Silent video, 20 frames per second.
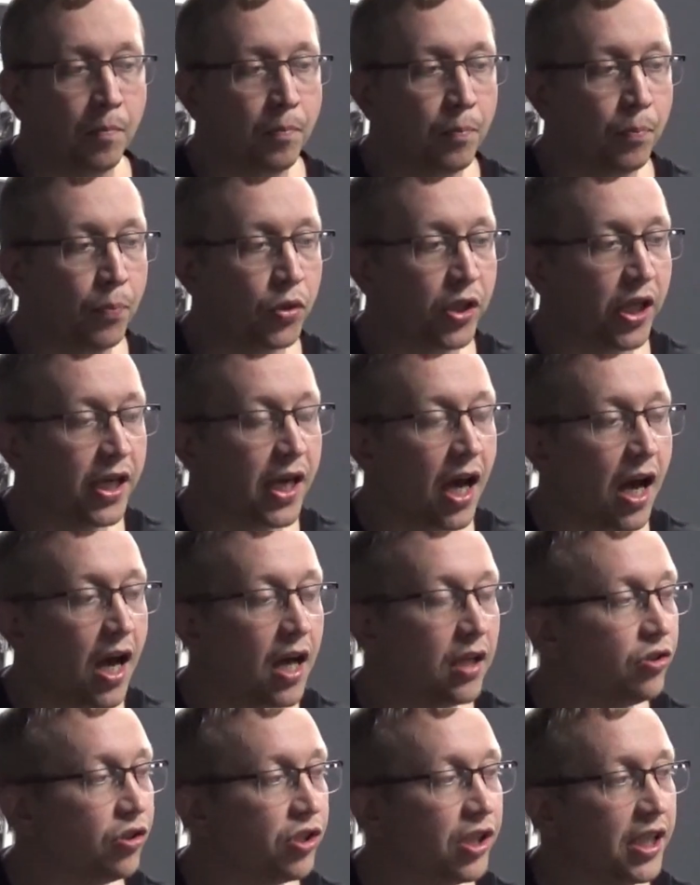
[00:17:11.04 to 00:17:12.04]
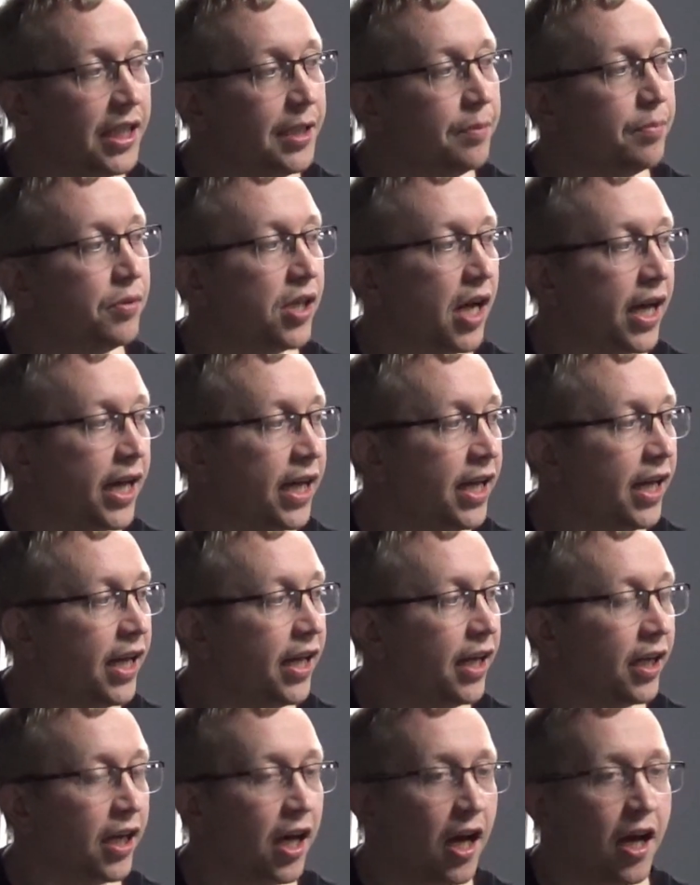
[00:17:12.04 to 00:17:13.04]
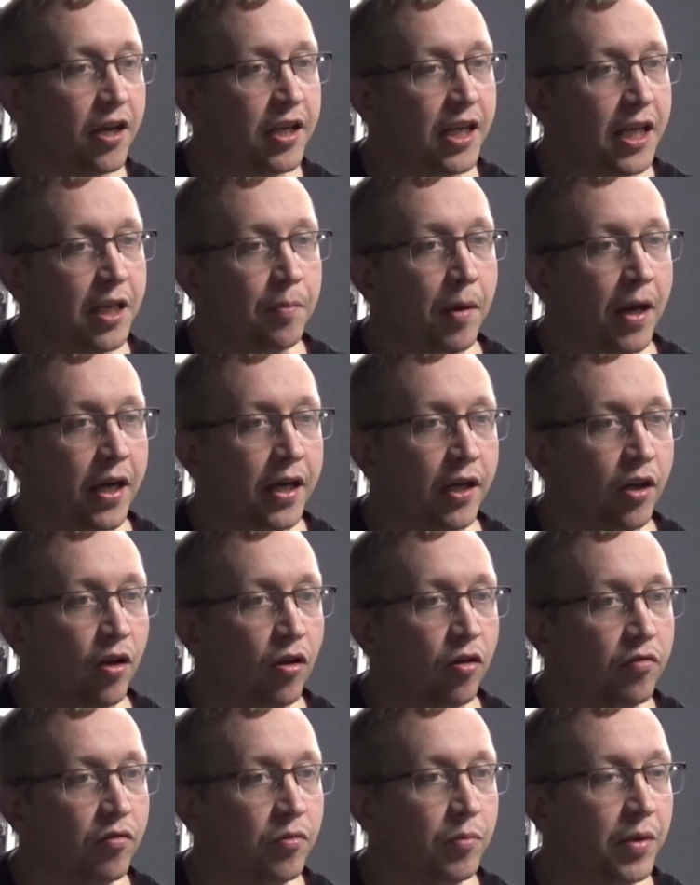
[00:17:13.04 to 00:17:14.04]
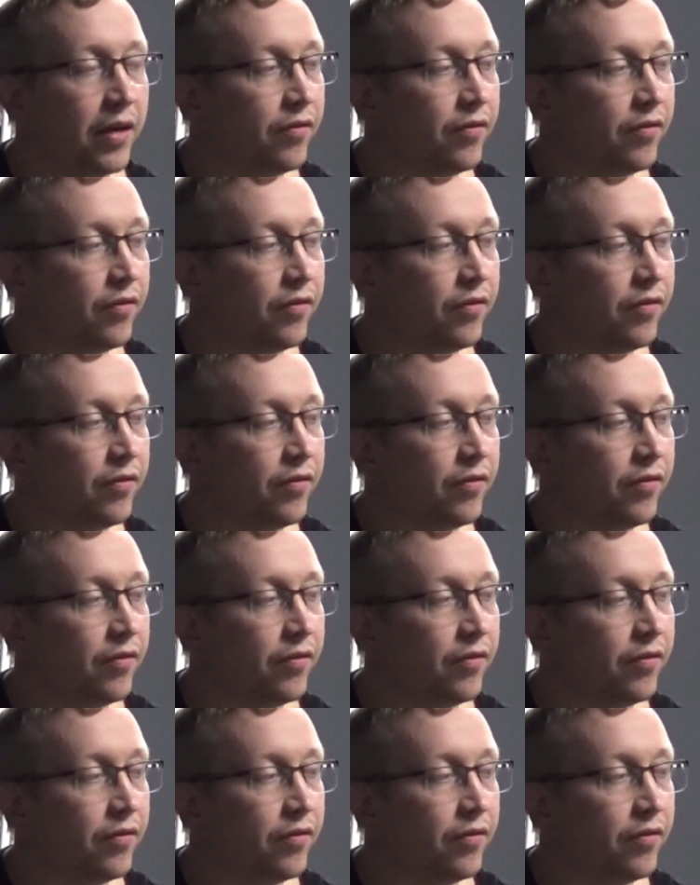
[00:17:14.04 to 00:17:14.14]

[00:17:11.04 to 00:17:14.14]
But you can't just keep saying it, and it can't keep hanging over me.